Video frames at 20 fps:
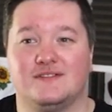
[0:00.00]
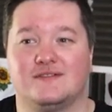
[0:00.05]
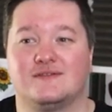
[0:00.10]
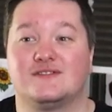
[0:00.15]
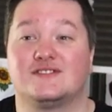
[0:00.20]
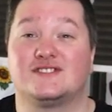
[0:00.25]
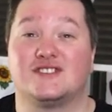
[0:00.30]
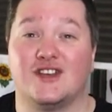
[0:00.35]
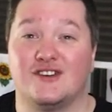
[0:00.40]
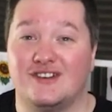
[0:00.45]

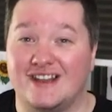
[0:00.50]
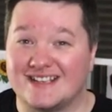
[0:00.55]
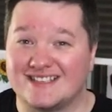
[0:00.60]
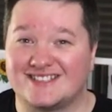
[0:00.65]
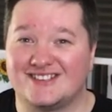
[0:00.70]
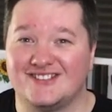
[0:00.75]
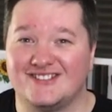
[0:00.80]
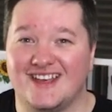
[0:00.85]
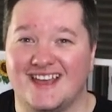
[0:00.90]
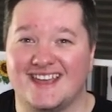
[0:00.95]
So let's
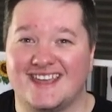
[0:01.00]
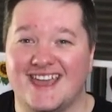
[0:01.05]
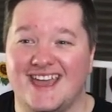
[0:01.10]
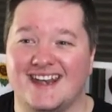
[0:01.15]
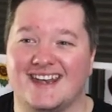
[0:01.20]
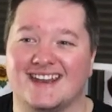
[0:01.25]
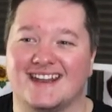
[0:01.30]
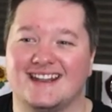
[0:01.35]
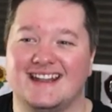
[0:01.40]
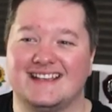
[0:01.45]
do that again.
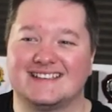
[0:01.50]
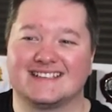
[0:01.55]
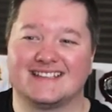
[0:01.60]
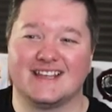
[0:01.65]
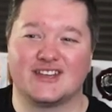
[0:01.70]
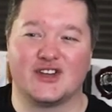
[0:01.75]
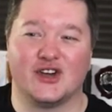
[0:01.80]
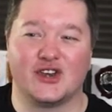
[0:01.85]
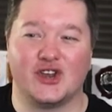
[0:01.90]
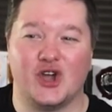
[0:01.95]
Let's click
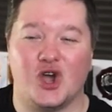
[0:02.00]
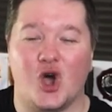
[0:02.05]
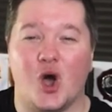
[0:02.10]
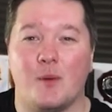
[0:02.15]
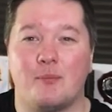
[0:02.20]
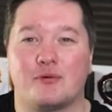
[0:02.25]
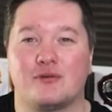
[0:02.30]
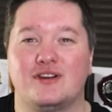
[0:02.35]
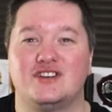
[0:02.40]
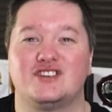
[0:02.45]
on
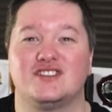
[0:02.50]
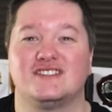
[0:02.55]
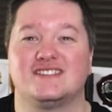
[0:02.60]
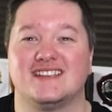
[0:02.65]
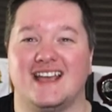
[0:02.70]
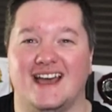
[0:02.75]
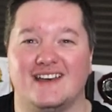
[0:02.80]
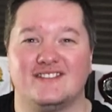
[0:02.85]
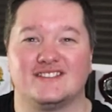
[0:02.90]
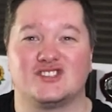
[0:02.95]
operations
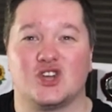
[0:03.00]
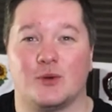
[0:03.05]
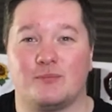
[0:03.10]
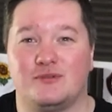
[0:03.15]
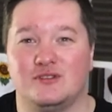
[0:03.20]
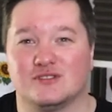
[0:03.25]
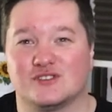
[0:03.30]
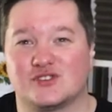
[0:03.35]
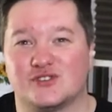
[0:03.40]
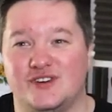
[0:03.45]
at the top of
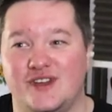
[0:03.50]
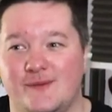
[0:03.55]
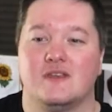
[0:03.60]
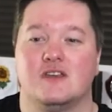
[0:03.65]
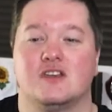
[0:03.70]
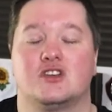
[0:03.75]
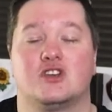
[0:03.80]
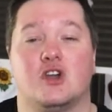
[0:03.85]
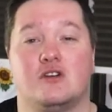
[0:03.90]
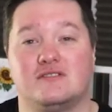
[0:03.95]
your screen.
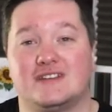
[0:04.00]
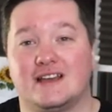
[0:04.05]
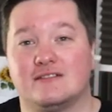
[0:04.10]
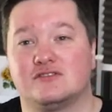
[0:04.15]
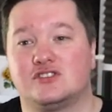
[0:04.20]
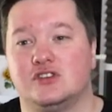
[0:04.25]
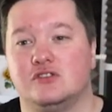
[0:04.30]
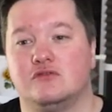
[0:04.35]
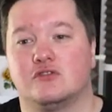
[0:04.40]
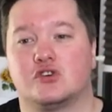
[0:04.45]
Go down
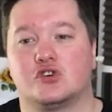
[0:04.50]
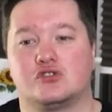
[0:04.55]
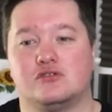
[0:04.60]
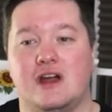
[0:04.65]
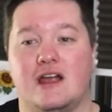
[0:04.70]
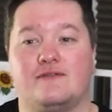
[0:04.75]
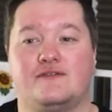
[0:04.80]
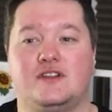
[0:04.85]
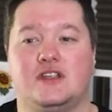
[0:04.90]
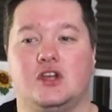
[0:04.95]
to
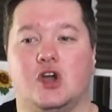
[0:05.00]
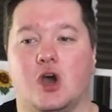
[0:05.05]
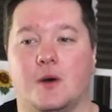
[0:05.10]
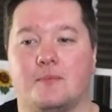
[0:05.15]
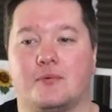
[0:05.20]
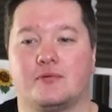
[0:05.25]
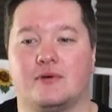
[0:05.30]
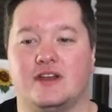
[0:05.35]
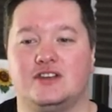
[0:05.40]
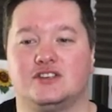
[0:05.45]
crafting
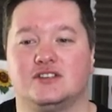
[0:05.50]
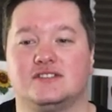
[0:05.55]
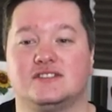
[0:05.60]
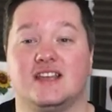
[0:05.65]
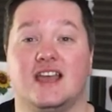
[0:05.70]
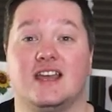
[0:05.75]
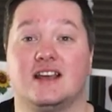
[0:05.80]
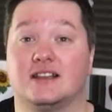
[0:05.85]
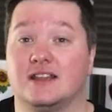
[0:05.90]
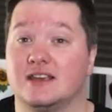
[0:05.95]
operations
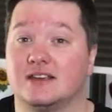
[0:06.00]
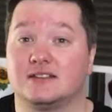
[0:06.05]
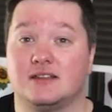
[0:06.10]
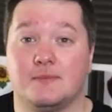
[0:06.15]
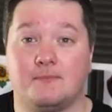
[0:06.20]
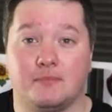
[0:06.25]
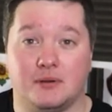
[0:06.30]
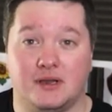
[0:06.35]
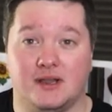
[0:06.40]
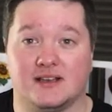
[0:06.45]
and click the
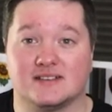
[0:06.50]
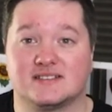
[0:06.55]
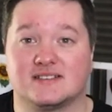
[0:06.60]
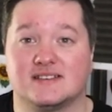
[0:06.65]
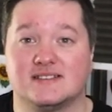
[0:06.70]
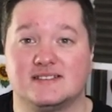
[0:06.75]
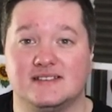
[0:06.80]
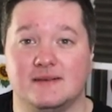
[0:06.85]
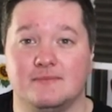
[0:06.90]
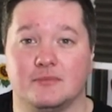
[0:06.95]
plus
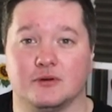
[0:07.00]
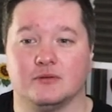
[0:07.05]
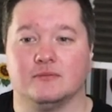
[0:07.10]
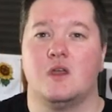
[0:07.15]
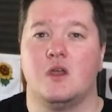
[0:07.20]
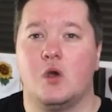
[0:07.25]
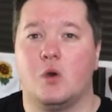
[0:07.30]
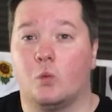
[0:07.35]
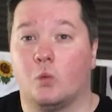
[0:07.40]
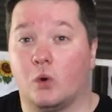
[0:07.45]
symbol.
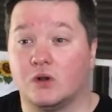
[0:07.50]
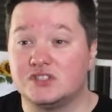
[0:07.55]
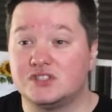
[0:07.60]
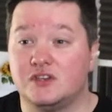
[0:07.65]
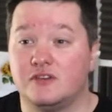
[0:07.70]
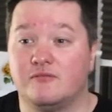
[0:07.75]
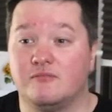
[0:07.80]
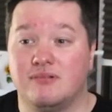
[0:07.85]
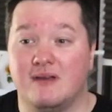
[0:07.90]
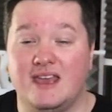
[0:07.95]
Once
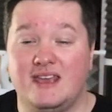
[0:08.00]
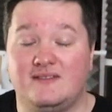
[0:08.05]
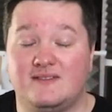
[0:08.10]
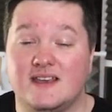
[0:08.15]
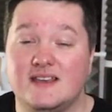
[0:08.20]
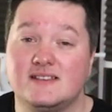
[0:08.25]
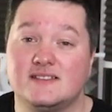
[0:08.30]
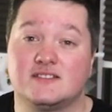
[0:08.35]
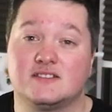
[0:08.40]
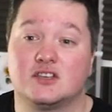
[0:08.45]
you've made
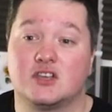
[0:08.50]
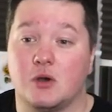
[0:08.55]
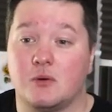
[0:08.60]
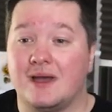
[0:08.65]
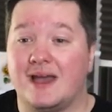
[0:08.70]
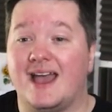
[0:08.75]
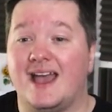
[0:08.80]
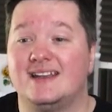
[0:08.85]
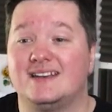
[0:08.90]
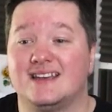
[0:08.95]
this, go
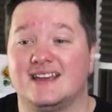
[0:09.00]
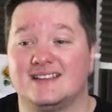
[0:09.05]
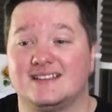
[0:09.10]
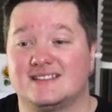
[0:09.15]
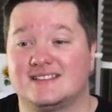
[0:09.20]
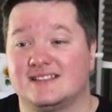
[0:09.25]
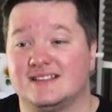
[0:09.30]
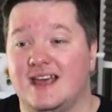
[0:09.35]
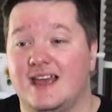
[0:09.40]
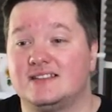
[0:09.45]
ahead and
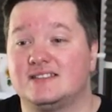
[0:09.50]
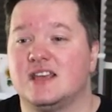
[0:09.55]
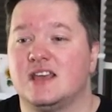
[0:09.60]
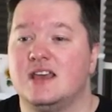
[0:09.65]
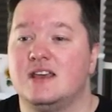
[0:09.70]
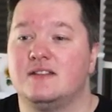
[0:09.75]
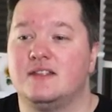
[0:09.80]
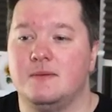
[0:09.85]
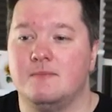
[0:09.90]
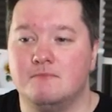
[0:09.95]
select
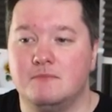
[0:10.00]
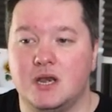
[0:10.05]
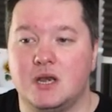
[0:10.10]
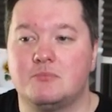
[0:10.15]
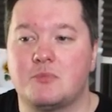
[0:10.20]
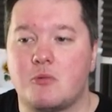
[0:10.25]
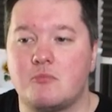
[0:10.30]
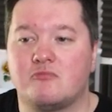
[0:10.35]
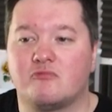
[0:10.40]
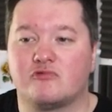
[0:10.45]
the
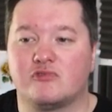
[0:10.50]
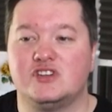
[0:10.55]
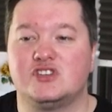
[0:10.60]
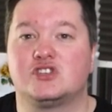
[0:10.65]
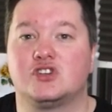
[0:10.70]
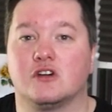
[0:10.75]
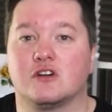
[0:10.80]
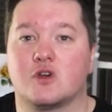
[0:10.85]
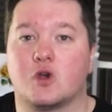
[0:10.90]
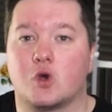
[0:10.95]
minimum
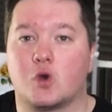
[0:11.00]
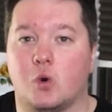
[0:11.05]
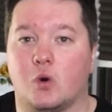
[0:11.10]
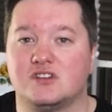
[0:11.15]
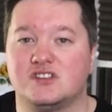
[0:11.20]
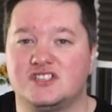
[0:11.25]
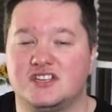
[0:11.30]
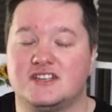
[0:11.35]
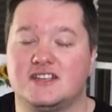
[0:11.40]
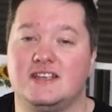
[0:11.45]
restock
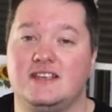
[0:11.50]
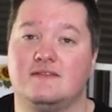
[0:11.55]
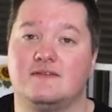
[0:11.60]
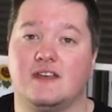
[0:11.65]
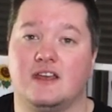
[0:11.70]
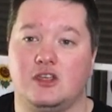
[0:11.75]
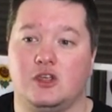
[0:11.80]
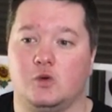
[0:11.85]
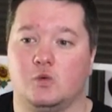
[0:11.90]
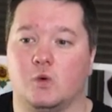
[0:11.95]
quantity
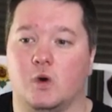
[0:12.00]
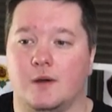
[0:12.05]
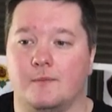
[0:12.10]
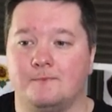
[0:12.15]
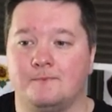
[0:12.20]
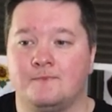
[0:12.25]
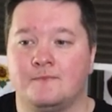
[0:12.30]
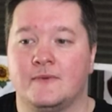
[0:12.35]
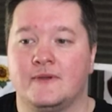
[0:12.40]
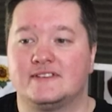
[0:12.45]
that you want.
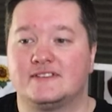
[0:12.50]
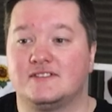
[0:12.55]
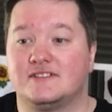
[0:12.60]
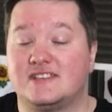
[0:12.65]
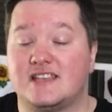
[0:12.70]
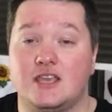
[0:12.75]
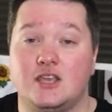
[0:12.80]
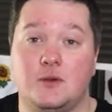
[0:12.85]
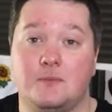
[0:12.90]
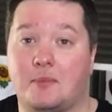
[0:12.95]
So say
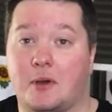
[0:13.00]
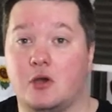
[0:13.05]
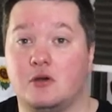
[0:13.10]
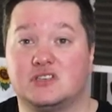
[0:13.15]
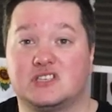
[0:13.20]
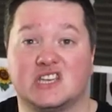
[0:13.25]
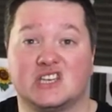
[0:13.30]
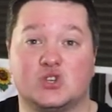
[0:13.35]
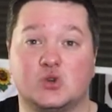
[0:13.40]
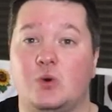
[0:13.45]
you
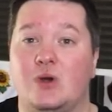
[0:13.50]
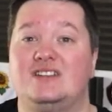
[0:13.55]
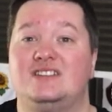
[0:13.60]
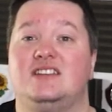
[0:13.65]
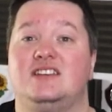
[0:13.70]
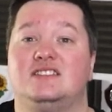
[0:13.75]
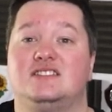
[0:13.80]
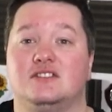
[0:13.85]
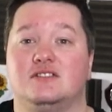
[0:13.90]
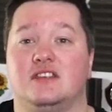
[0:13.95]
post twenty
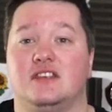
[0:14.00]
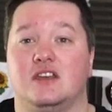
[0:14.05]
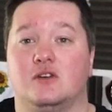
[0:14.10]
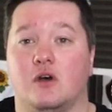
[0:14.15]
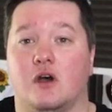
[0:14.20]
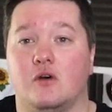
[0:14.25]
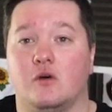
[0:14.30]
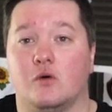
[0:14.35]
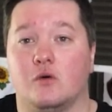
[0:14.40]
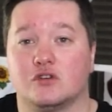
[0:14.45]
to the
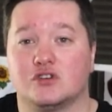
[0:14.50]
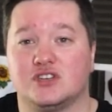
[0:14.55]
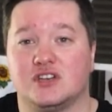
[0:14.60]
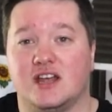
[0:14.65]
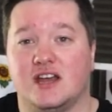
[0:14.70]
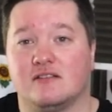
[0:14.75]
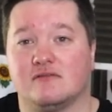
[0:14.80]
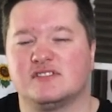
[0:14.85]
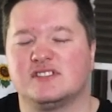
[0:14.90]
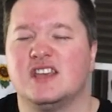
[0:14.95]
auction
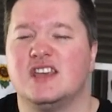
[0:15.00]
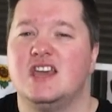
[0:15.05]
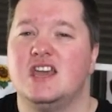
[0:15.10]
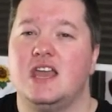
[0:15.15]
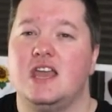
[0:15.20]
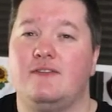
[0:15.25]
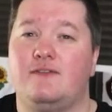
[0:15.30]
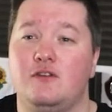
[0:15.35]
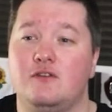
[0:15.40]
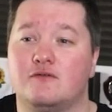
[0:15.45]
house.
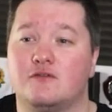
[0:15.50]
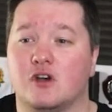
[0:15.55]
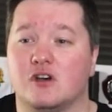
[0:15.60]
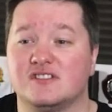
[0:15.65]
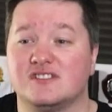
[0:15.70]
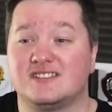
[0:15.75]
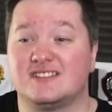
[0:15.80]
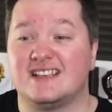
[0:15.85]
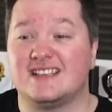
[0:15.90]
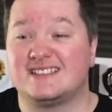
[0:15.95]
If you've got
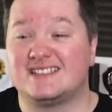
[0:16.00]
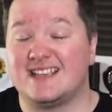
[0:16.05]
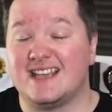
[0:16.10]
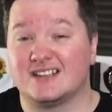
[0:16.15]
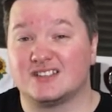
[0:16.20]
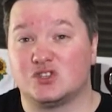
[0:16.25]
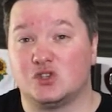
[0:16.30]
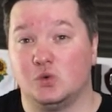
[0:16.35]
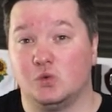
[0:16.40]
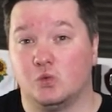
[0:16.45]
this set
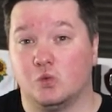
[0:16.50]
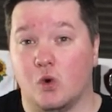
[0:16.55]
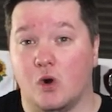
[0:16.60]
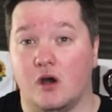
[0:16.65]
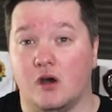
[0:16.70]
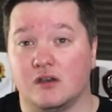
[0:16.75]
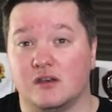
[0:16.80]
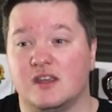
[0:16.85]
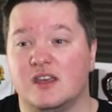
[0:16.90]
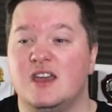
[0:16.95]
to
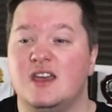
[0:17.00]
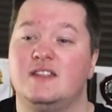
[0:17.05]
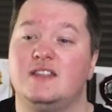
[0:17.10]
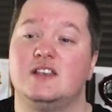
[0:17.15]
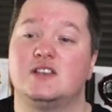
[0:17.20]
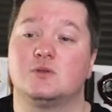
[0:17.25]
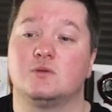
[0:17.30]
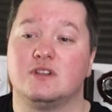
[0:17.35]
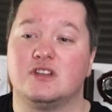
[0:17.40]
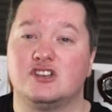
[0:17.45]
one, this
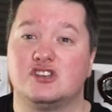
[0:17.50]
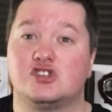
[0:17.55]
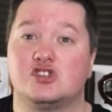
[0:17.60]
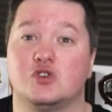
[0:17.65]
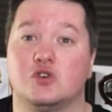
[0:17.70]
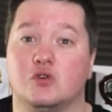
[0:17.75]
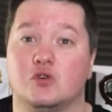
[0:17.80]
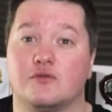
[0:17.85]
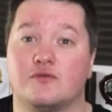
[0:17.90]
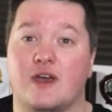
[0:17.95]
will
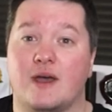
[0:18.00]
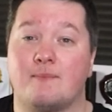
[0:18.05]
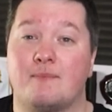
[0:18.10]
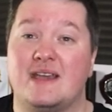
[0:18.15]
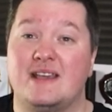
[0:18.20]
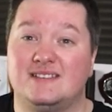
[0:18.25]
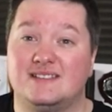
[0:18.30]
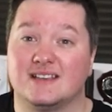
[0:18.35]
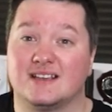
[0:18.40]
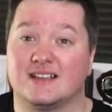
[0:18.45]
ensure that
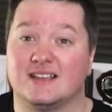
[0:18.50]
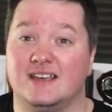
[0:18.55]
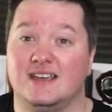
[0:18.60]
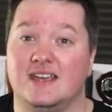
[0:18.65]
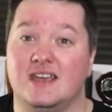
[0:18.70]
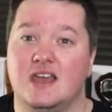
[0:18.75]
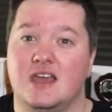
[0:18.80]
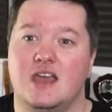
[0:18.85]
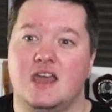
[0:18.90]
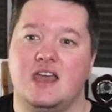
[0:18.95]
basically
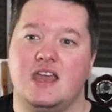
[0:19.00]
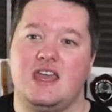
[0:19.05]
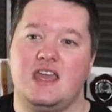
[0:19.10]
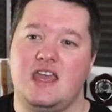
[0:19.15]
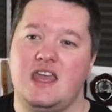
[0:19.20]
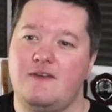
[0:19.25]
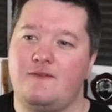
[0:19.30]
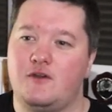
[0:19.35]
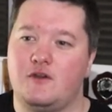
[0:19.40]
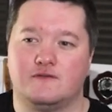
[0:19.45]

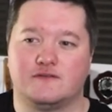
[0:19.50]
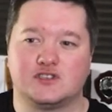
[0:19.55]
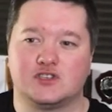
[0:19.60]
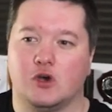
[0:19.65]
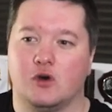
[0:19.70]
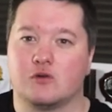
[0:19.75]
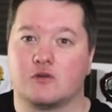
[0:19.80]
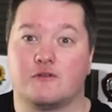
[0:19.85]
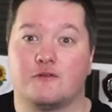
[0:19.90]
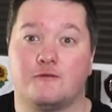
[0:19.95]
if you've
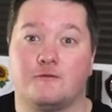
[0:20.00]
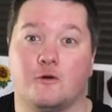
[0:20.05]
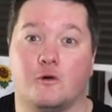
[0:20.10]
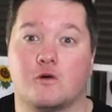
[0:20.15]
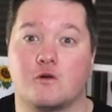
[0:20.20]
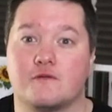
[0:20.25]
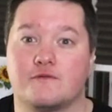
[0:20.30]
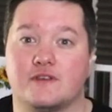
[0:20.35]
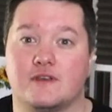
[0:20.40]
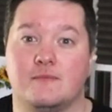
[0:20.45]
sold four
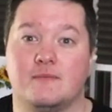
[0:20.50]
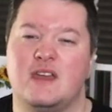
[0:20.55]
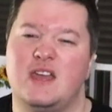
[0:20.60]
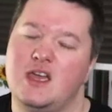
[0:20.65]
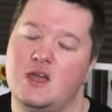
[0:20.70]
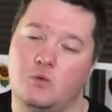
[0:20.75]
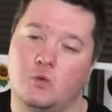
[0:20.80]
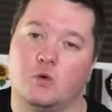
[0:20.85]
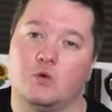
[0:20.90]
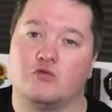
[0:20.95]
of them,
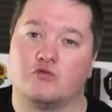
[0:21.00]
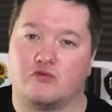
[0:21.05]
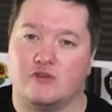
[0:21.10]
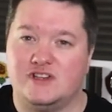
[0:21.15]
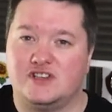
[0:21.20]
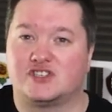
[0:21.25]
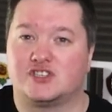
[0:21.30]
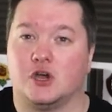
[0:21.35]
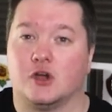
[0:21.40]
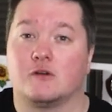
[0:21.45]
it will
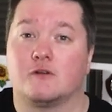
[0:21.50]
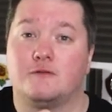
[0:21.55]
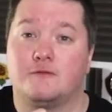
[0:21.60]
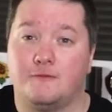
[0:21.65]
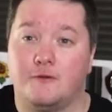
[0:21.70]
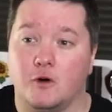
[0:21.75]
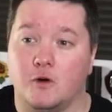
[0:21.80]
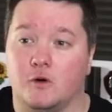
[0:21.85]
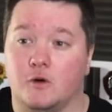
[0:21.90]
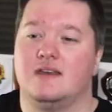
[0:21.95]
restock
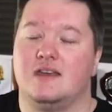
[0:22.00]
four.